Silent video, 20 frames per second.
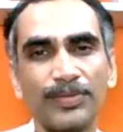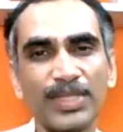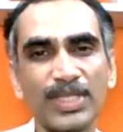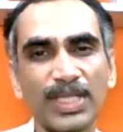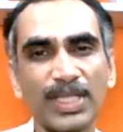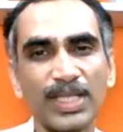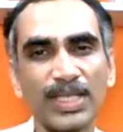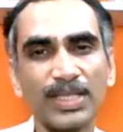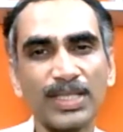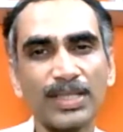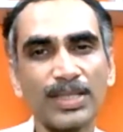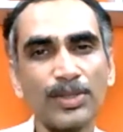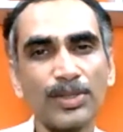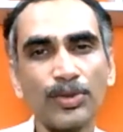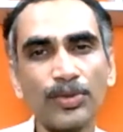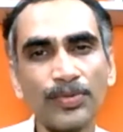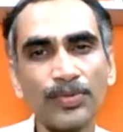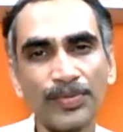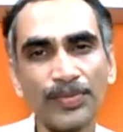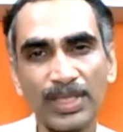which has
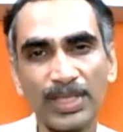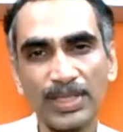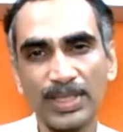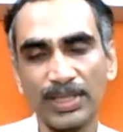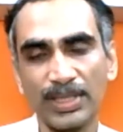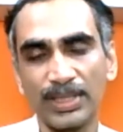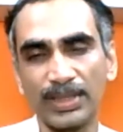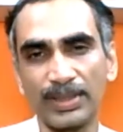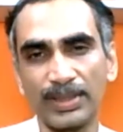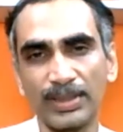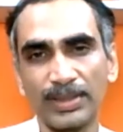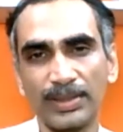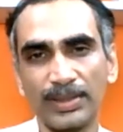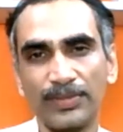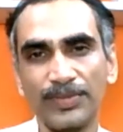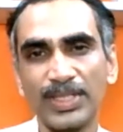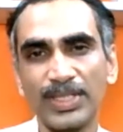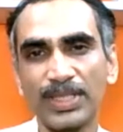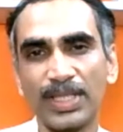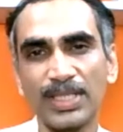no frontier,
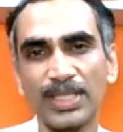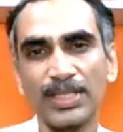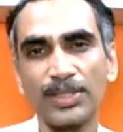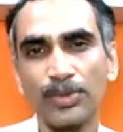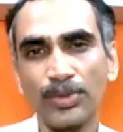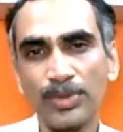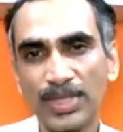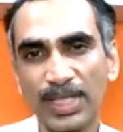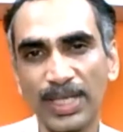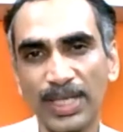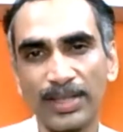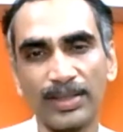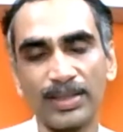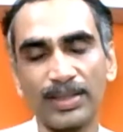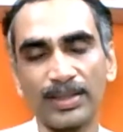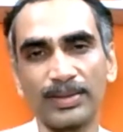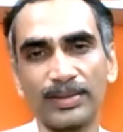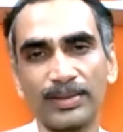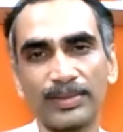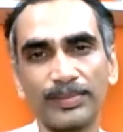which has no
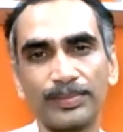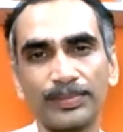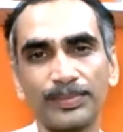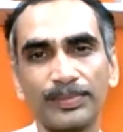center.